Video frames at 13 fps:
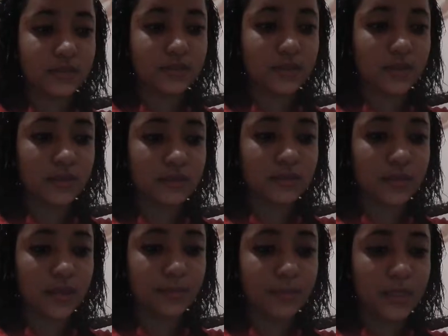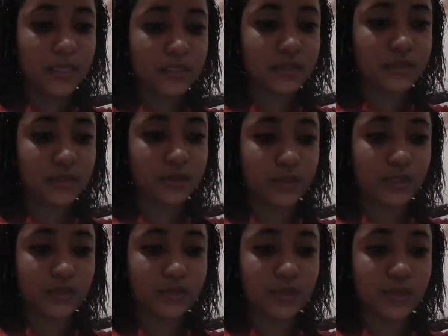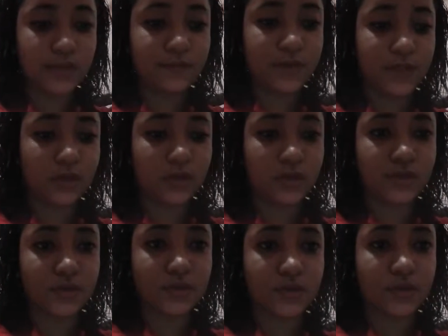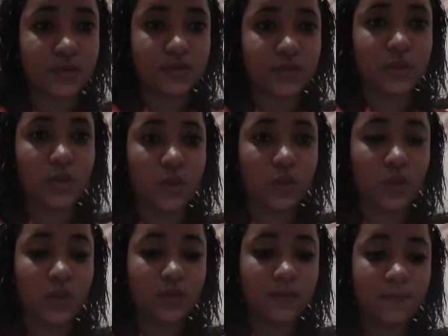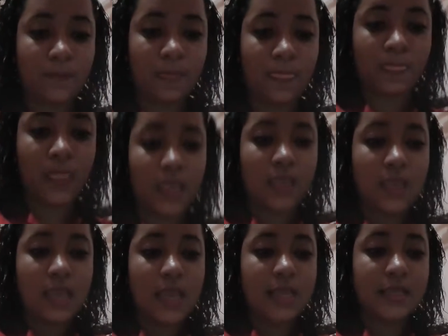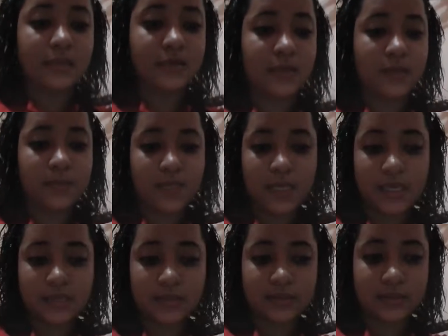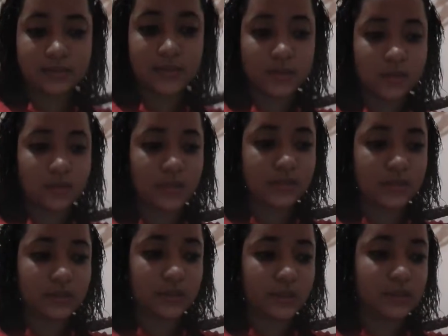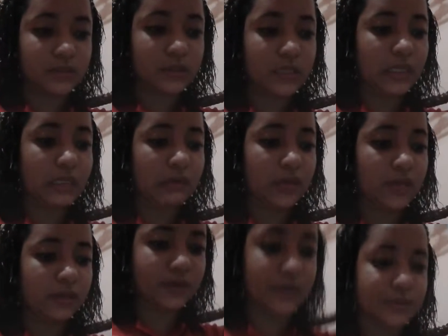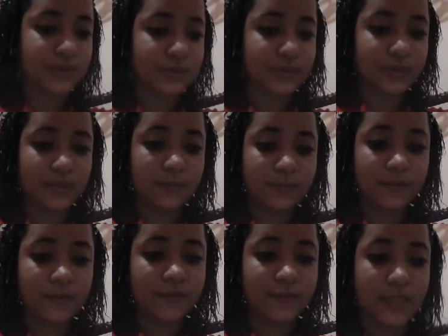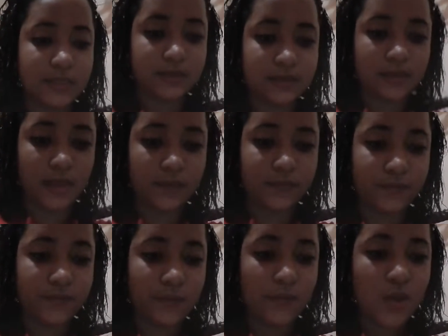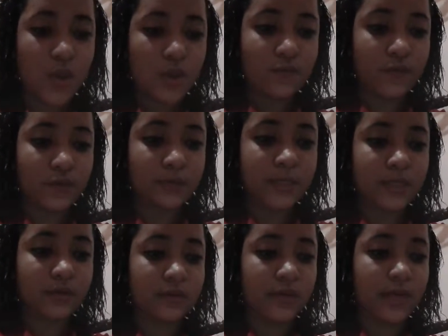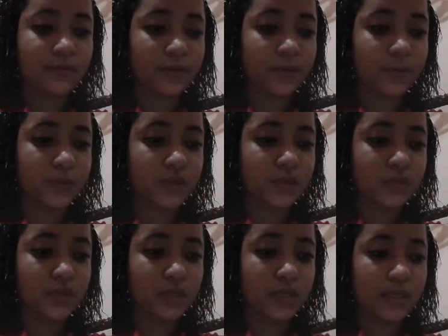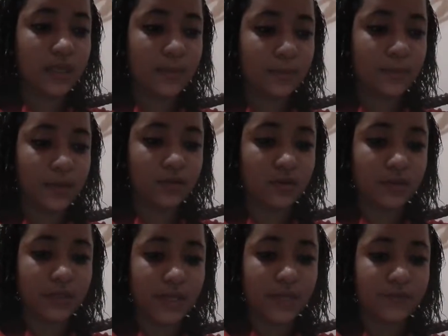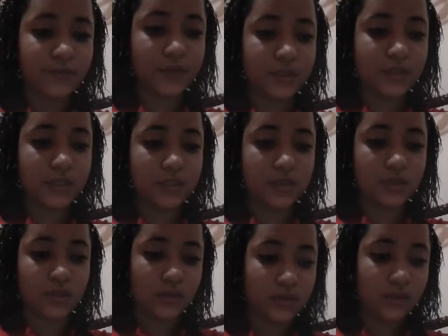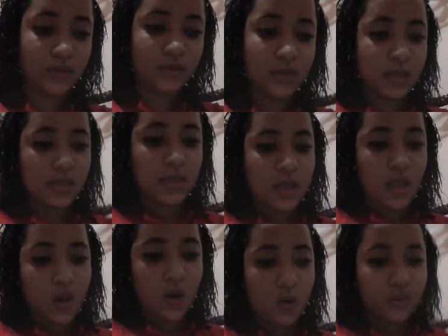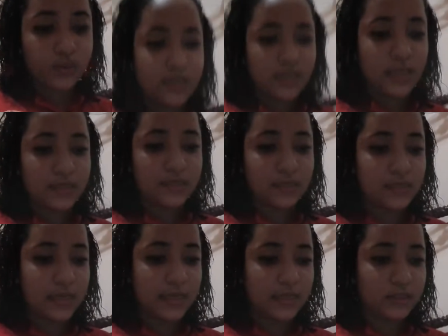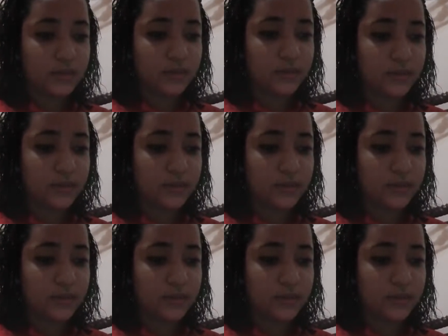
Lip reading: is just a means to achieve a larger goal. In some cases, students are learning English to improve themselves for better life opportunity and better life condition, or they study